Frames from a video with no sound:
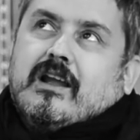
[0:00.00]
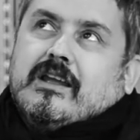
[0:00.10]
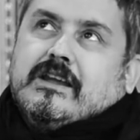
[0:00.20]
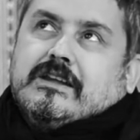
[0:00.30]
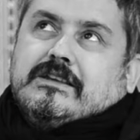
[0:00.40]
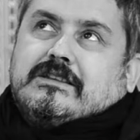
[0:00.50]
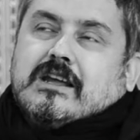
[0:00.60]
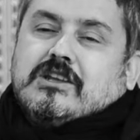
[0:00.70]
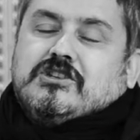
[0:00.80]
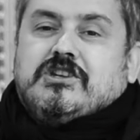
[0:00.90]

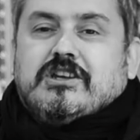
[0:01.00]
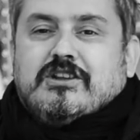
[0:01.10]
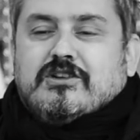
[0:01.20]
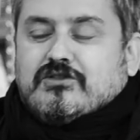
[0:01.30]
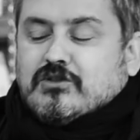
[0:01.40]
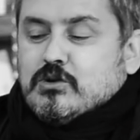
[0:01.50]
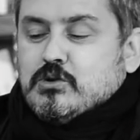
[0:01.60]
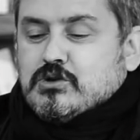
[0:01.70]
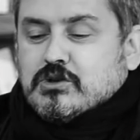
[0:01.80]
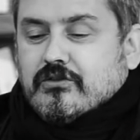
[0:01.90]
is a genius
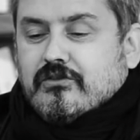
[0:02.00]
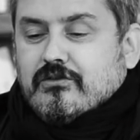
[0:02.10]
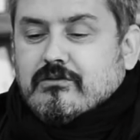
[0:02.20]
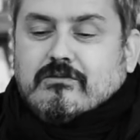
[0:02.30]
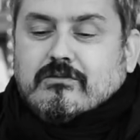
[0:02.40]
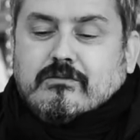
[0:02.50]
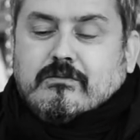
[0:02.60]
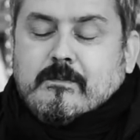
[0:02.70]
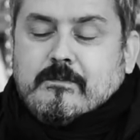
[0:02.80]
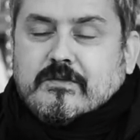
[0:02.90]
solutions,
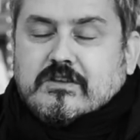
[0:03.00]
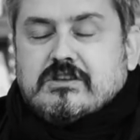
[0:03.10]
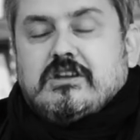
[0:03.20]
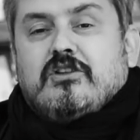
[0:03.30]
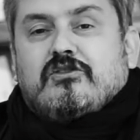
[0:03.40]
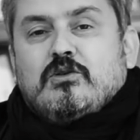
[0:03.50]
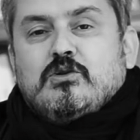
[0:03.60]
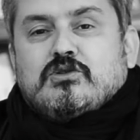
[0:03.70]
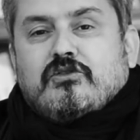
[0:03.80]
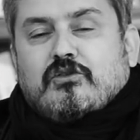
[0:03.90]
genius
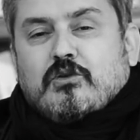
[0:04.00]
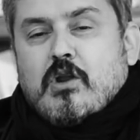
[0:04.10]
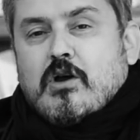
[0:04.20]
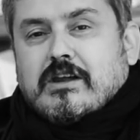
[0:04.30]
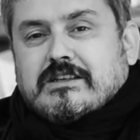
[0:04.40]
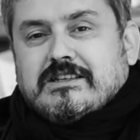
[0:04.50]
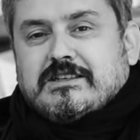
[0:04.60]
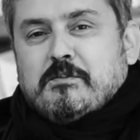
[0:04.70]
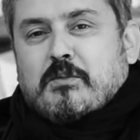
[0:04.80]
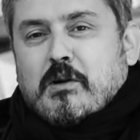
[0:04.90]
solutions to
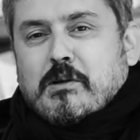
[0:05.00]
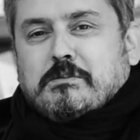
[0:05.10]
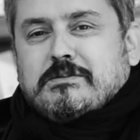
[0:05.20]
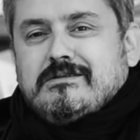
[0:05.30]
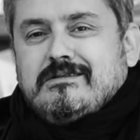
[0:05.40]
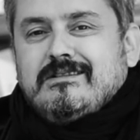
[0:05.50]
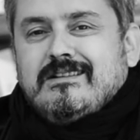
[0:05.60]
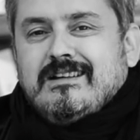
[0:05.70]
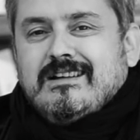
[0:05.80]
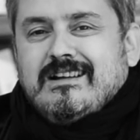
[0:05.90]
non-existing problems.
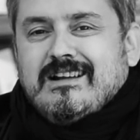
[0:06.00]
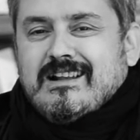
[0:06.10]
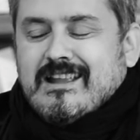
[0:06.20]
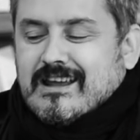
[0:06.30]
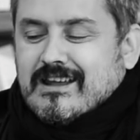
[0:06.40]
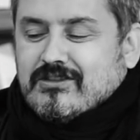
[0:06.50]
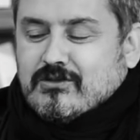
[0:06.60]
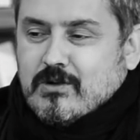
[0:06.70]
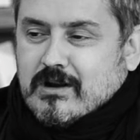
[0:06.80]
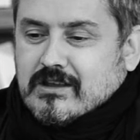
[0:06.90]
Like uh,
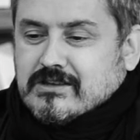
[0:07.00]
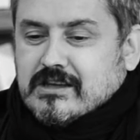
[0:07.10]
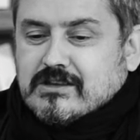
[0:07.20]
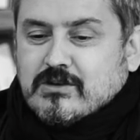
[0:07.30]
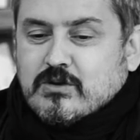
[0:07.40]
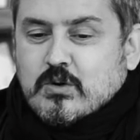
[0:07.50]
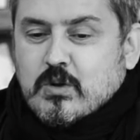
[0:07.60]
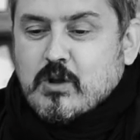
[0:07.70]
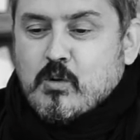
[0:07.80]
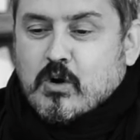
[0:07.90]
through architecture, you
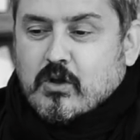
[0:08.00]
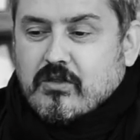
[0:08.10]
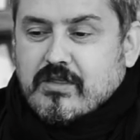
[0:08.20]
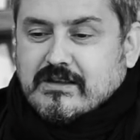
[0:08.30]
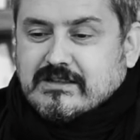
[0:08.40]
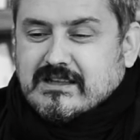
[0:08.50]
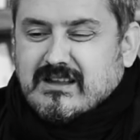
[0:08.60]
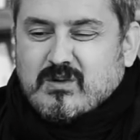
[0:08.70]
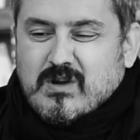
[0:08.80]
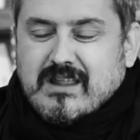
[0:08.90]
really work on things that
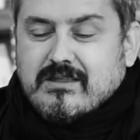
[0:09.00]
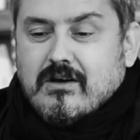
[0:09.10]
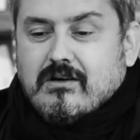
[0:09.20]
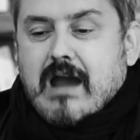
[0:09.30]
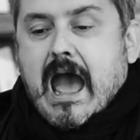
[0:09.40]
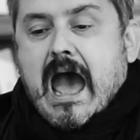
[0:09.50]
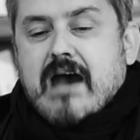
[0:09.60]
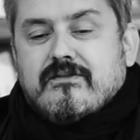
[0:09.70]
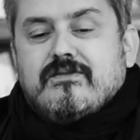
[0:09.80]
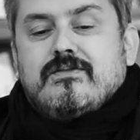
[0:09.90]
they really don't
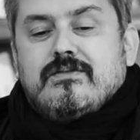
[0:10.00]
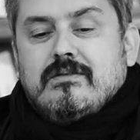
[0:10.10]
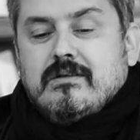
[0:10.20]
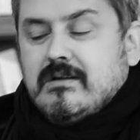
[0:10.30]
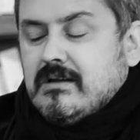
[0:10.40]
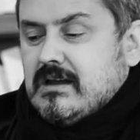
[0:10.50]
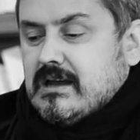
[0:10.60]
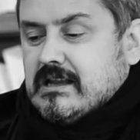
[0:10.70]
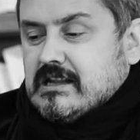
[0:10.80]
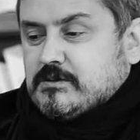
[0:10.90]
have
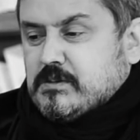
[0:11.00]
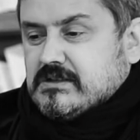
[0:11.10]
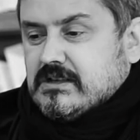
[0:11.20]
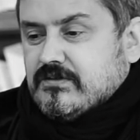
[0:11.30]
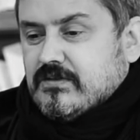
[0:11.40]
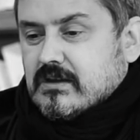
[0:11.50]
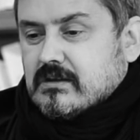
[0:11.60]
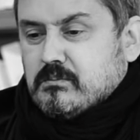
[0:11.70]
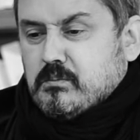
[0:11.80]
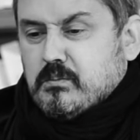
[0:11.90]
any specific